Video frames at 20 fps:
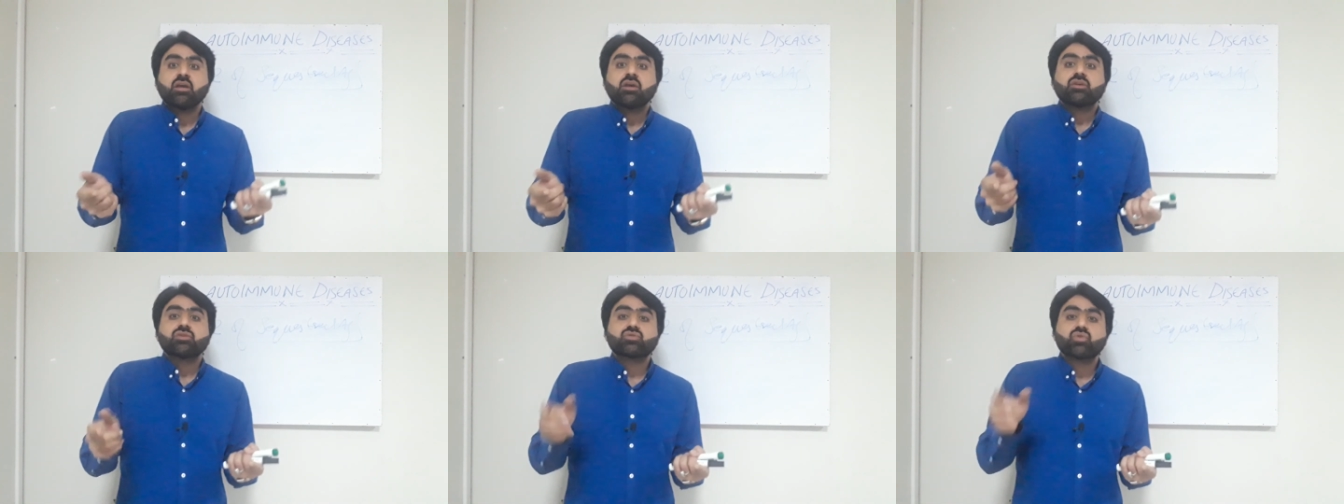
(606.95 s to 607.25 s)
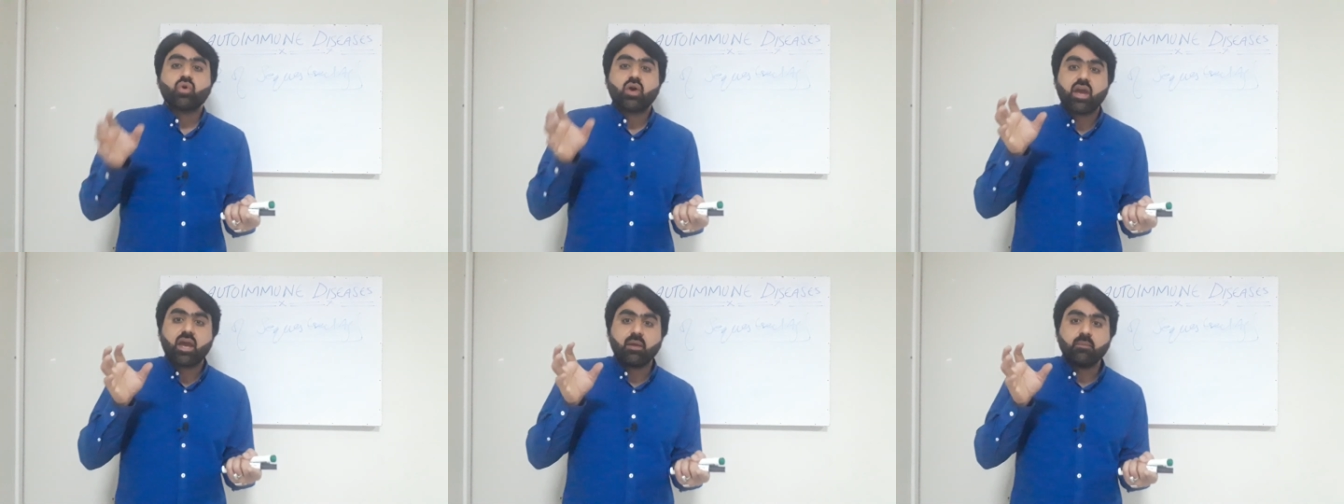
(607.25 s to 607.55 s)

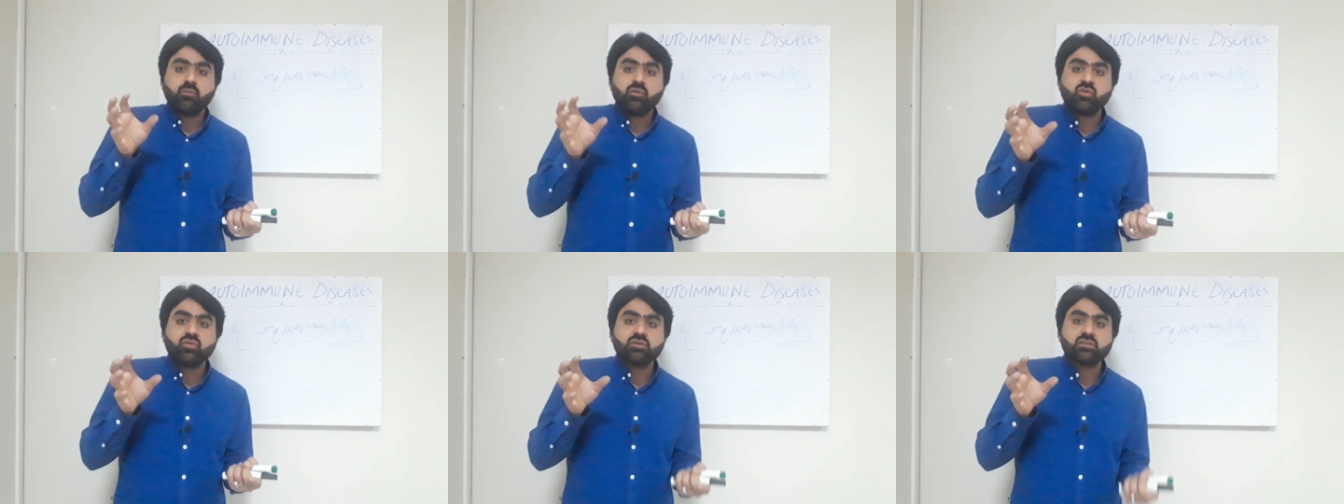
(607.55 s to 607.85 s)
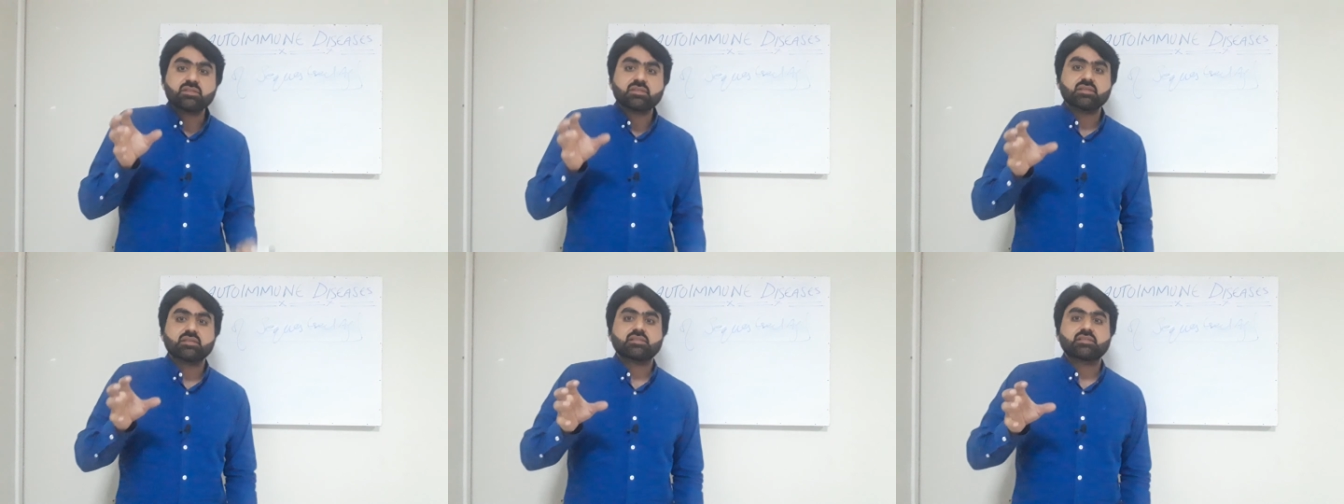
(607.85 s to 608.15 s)
so immune
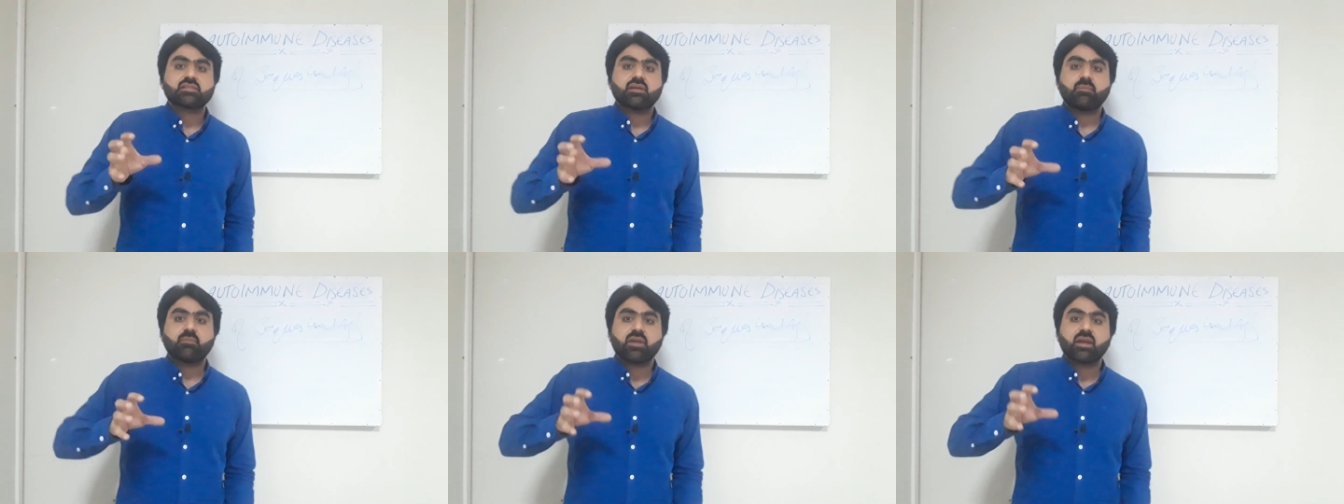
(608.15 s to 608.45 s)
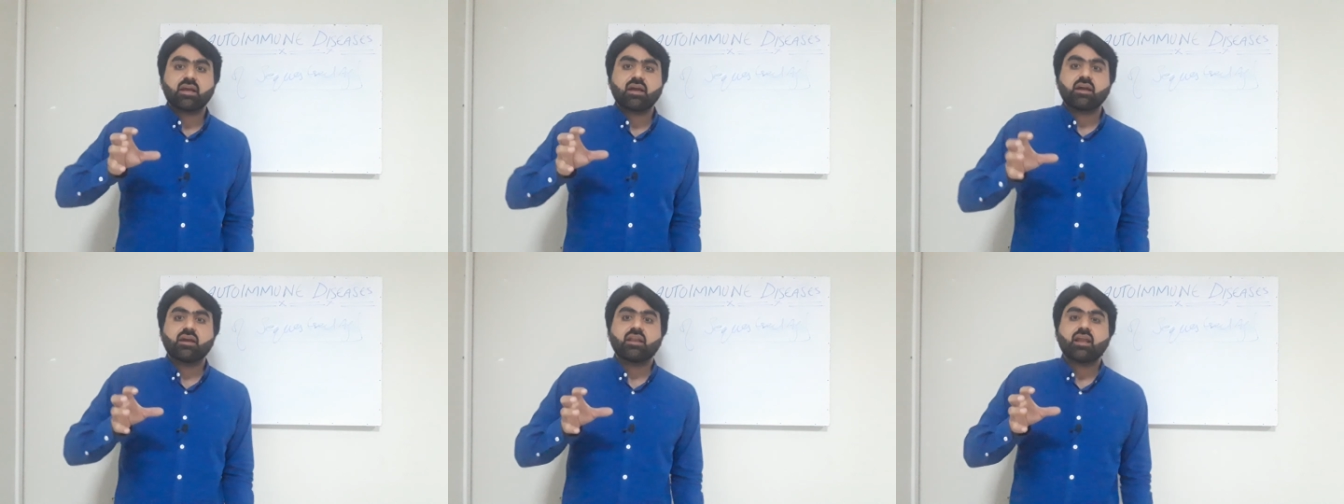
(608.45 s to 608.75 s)
system
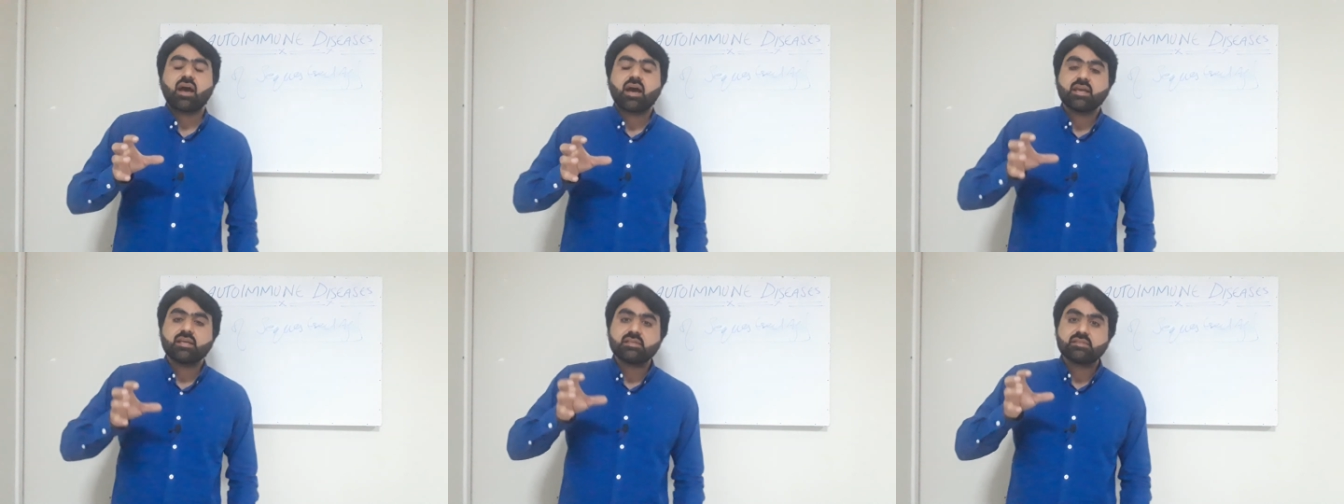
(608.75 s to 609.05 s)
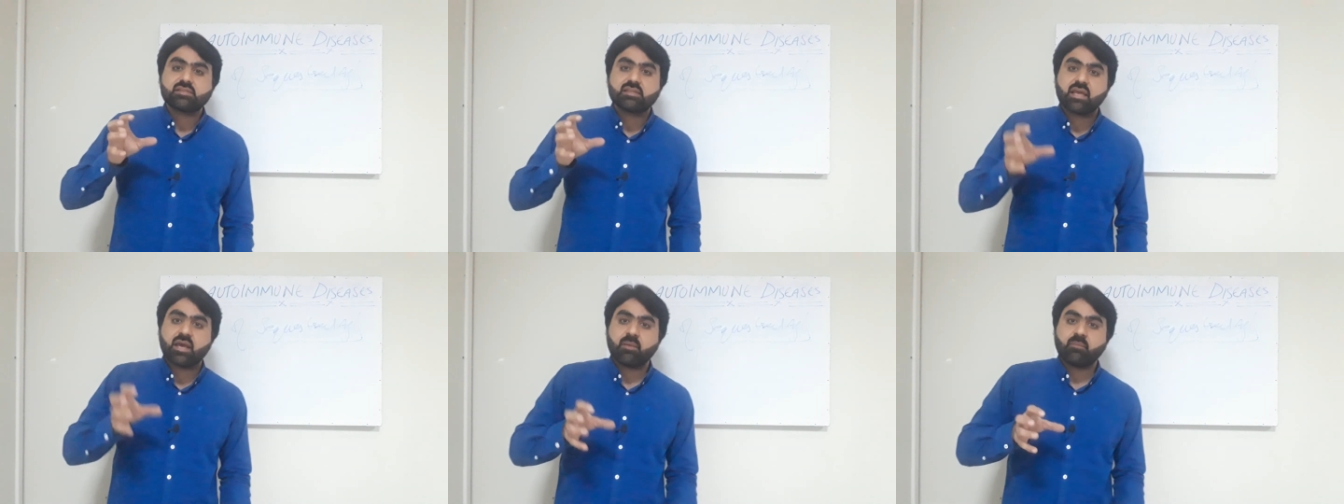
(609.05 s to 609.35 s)
recognize
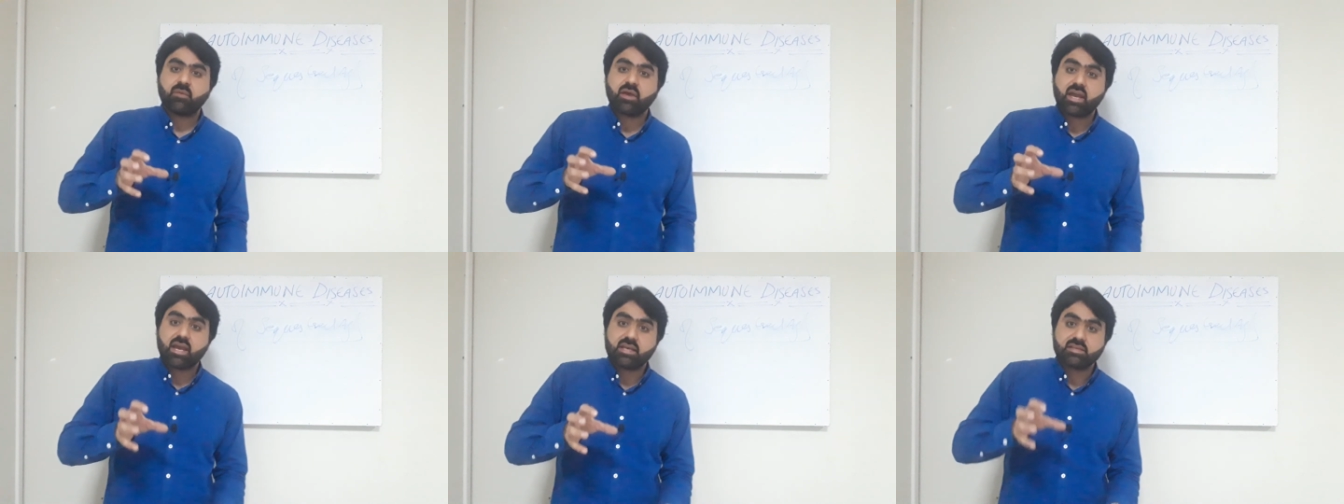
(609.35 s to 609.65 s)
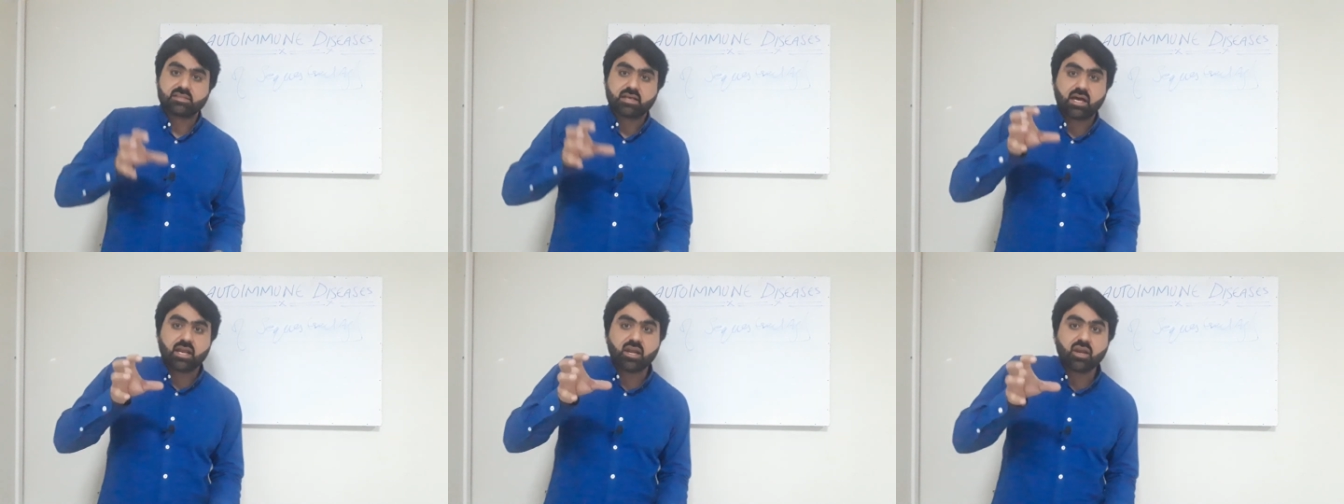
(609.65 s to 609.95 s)
them
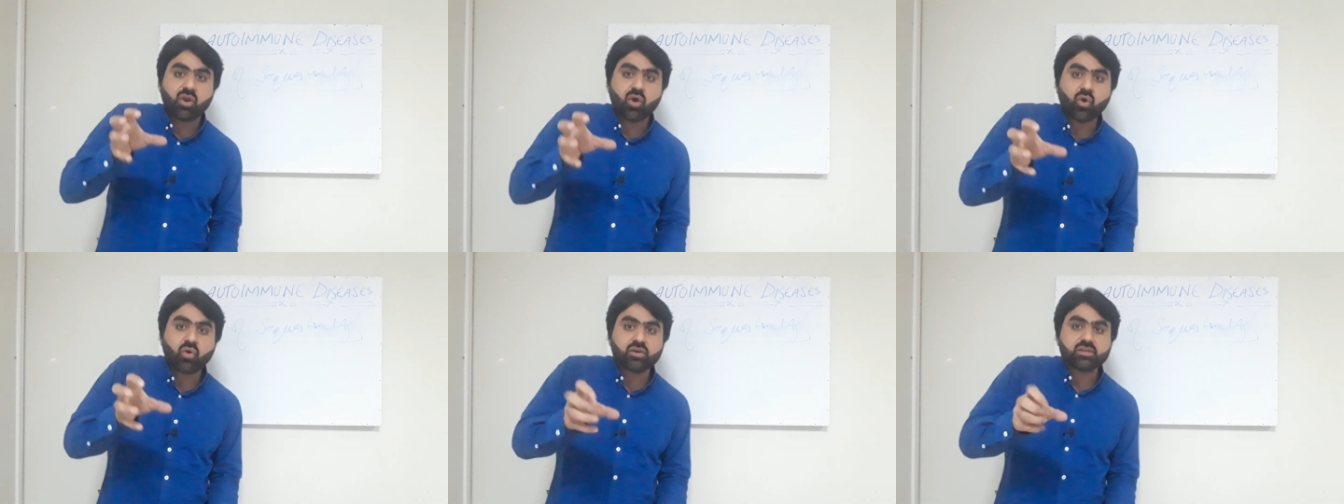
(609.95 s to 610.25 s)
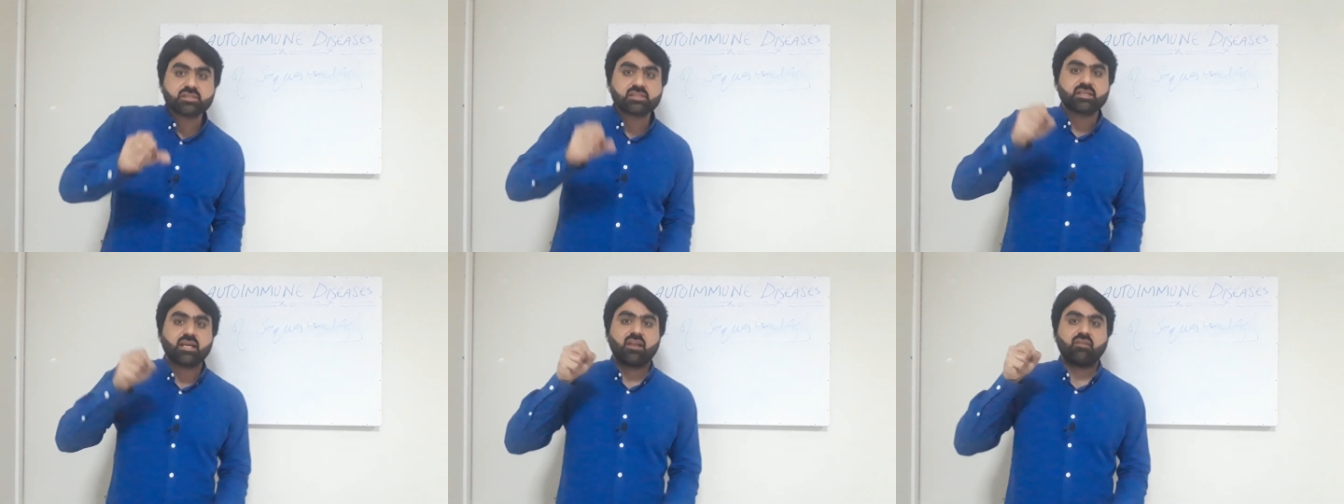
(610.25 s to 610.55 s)
as a
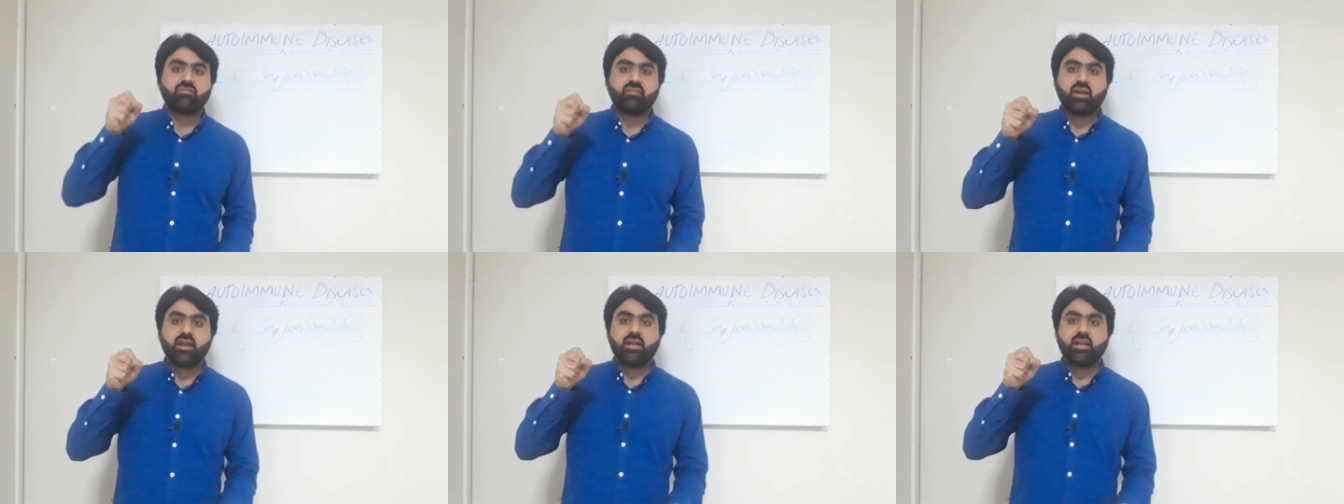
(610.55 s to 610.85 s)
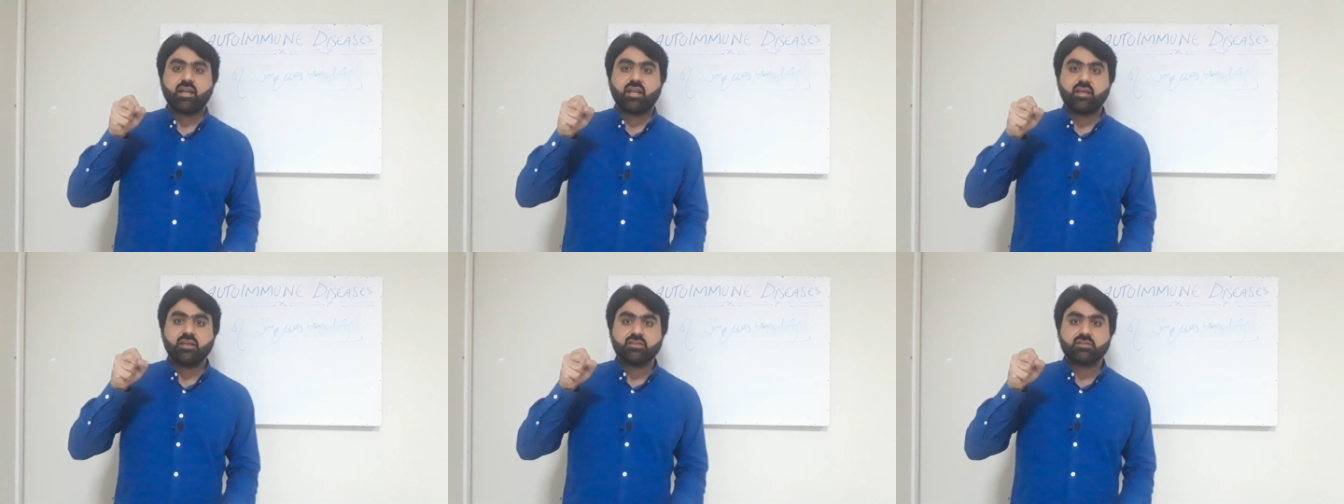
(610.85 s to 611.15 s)
non-self
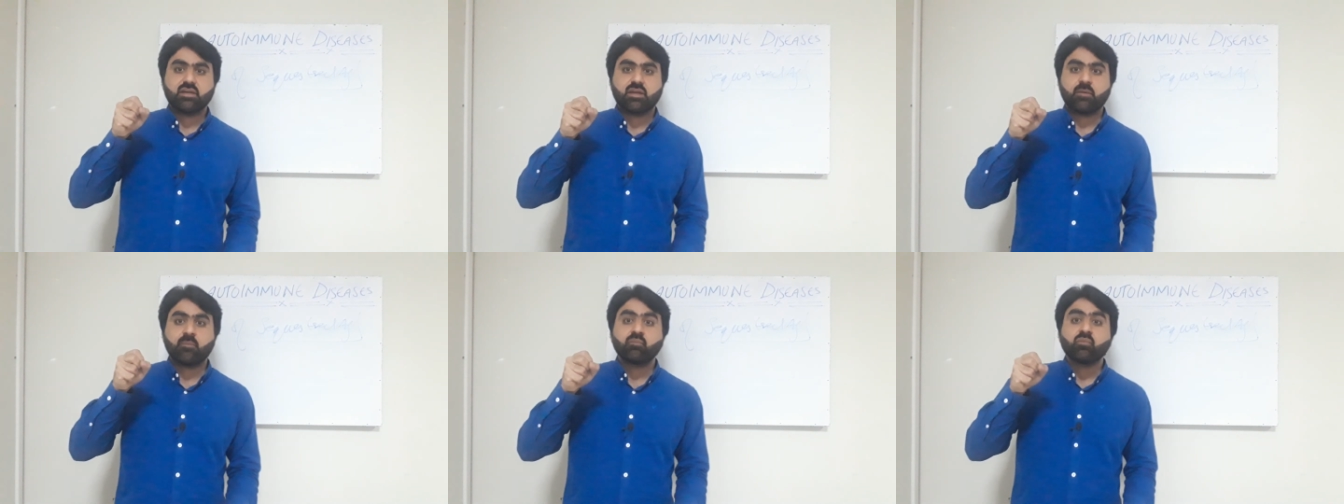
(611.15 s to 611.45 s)
antigen,